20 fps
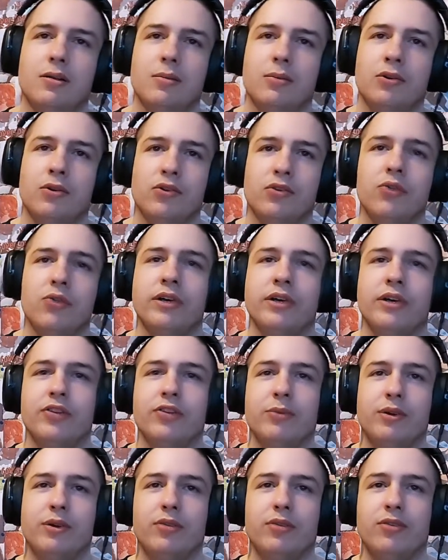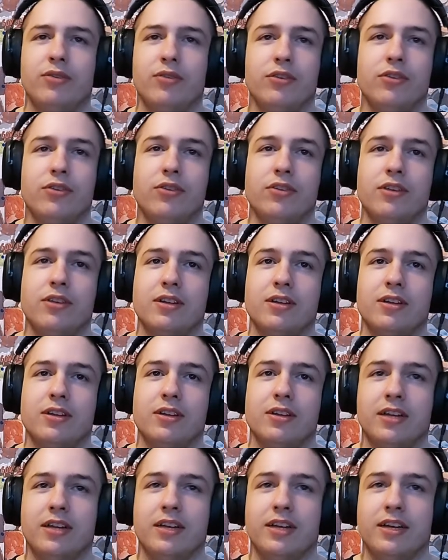But also extremely confused.
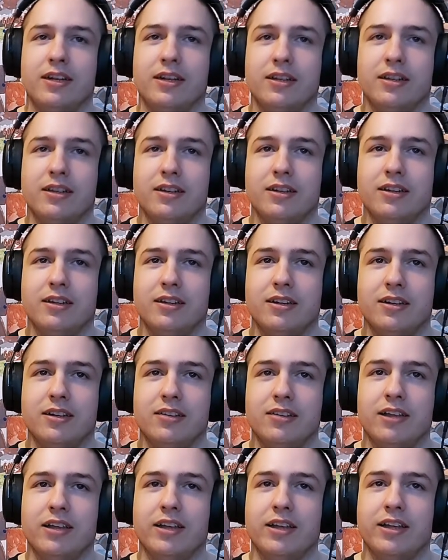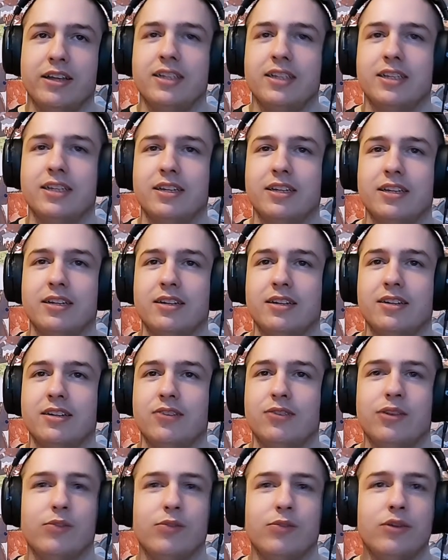Yeah. It's like
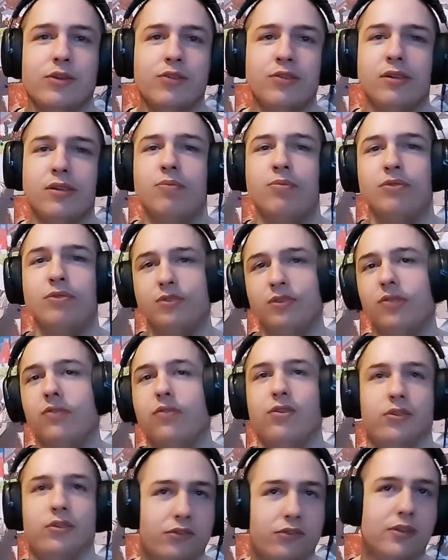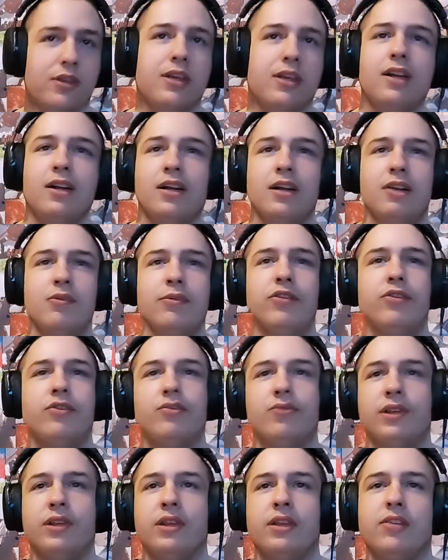two at once, so I'm pretty confused. What is
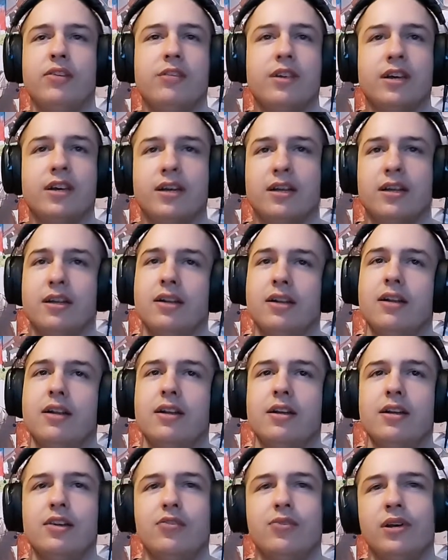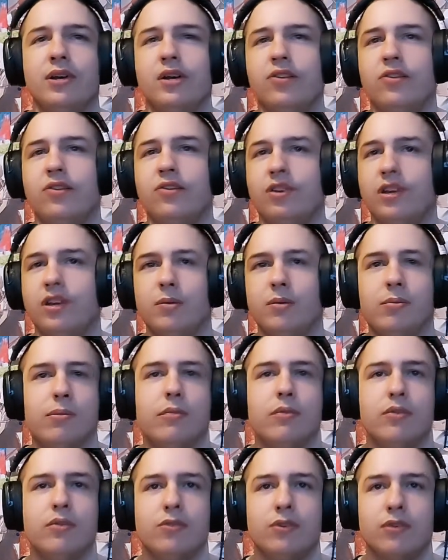your fitness style? Grind at the
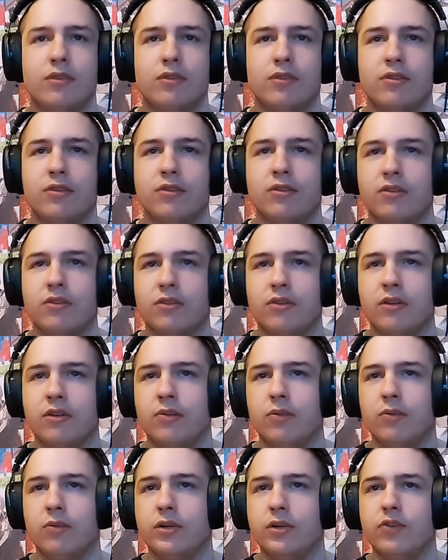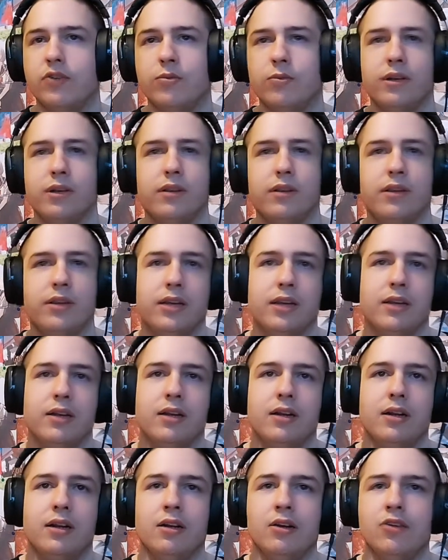gym, don't exercise other than walking through my day,
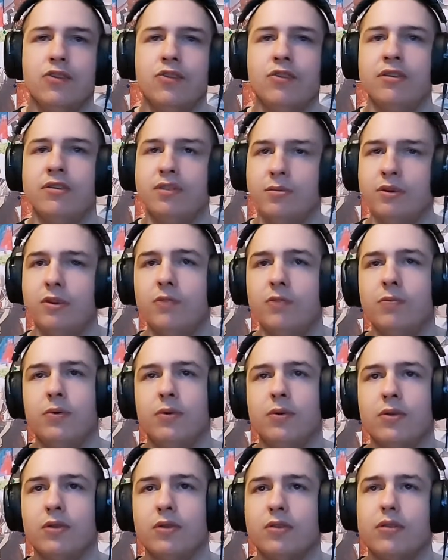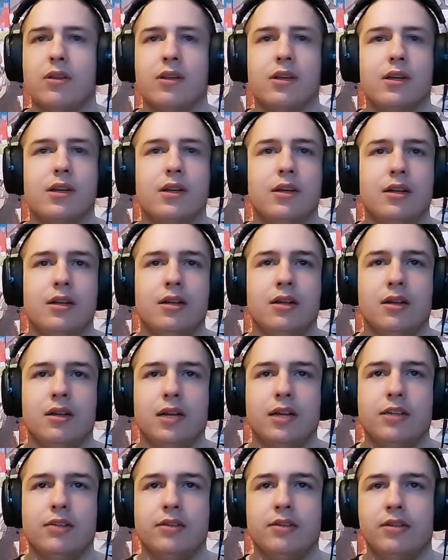enjoy intimate sports,
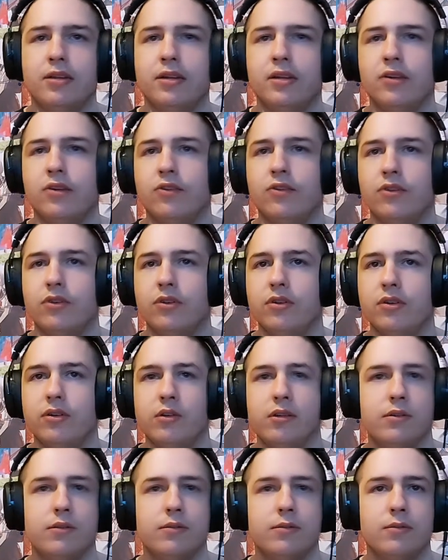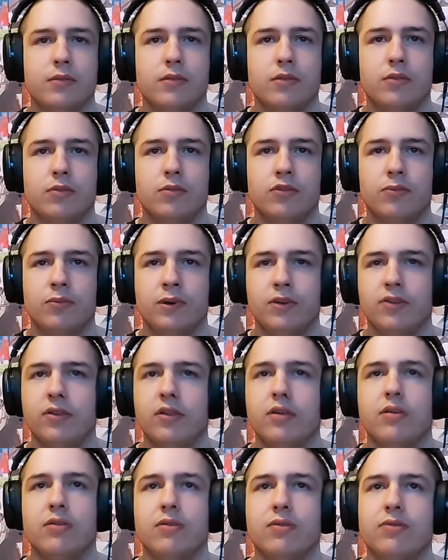activity that I enjoy, push
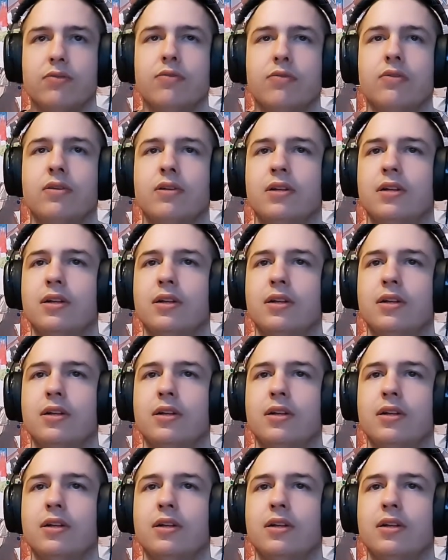myself.